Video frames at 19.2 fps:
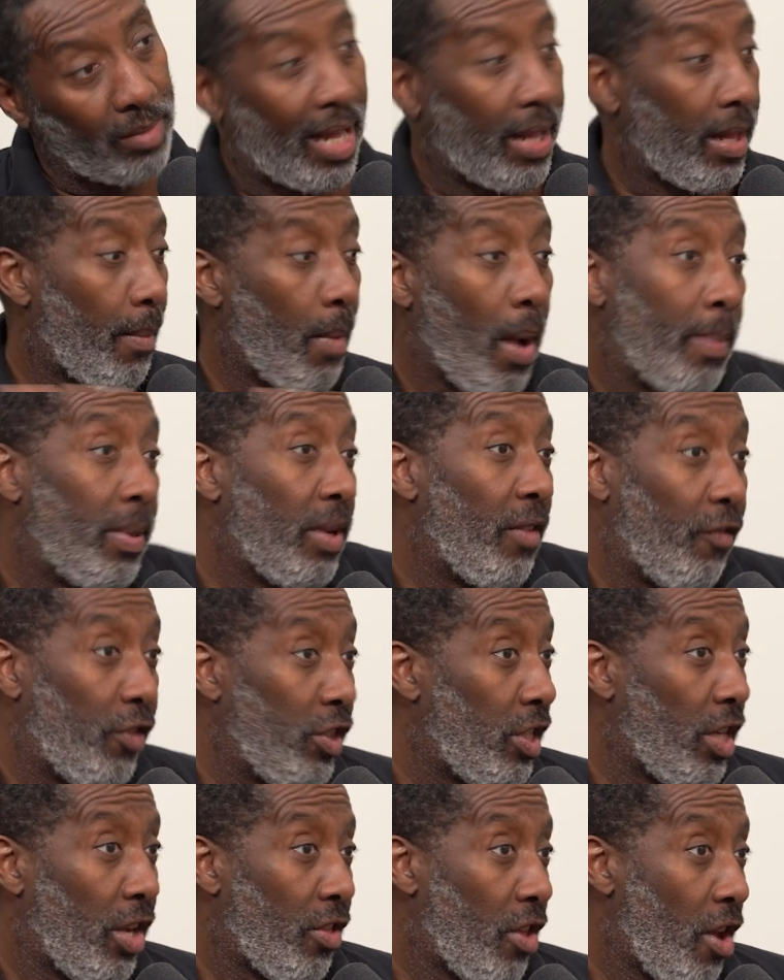Now that might be a
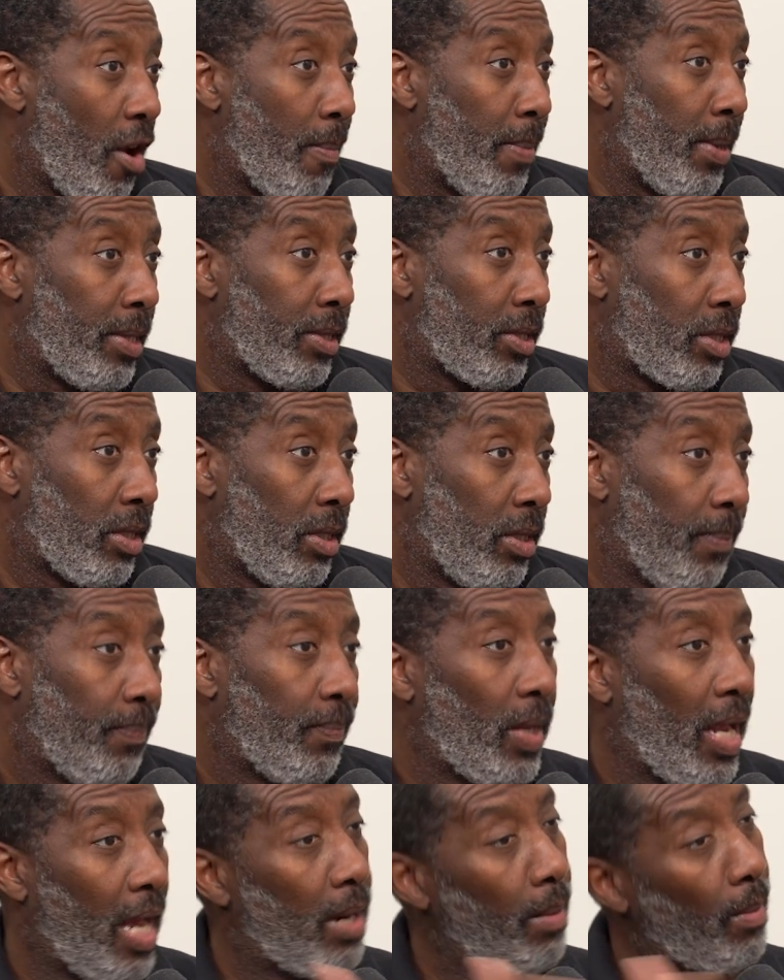physiotherapist.
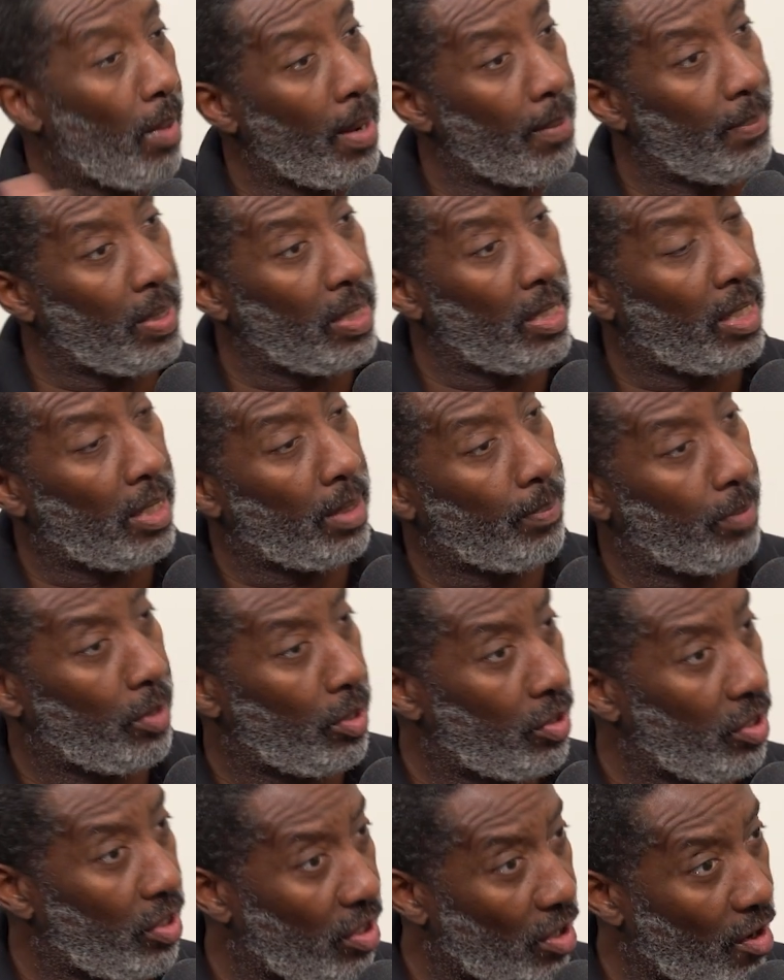It might be a
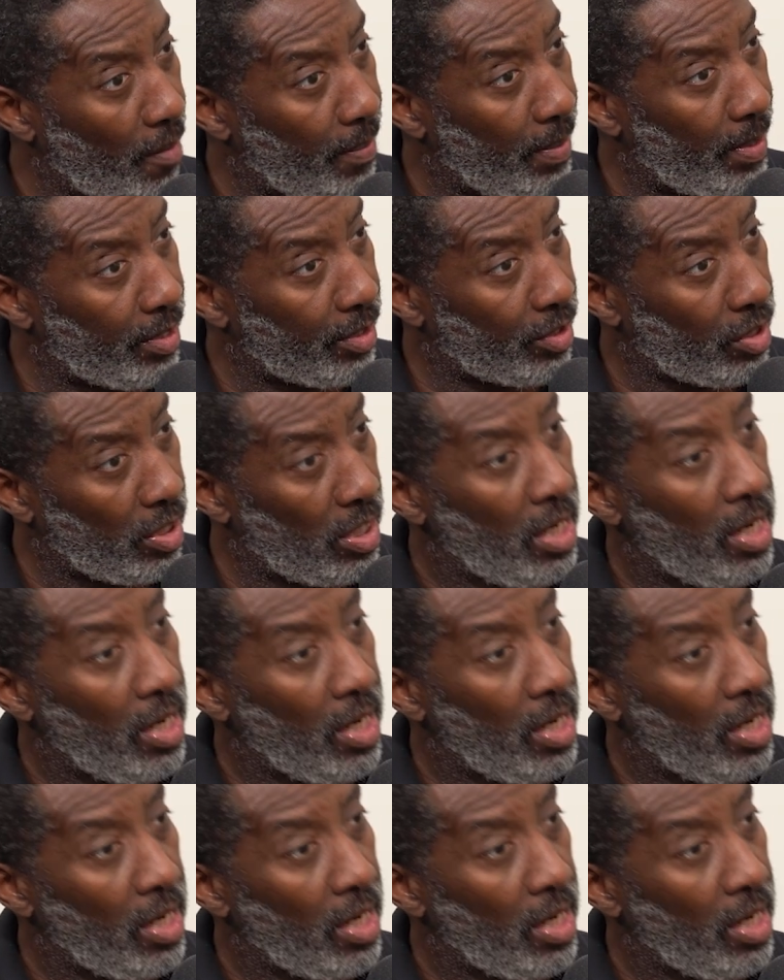beauty therapist.